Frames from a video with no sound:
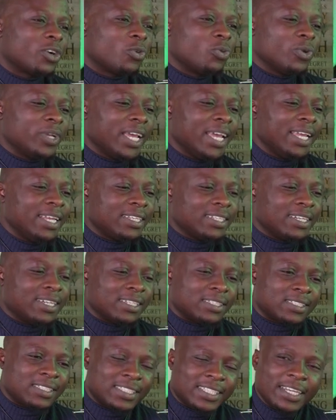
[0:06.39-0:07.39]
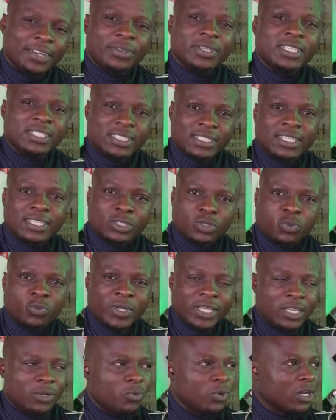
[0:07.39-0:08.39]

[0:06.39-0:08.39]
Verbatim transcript: create a series this week.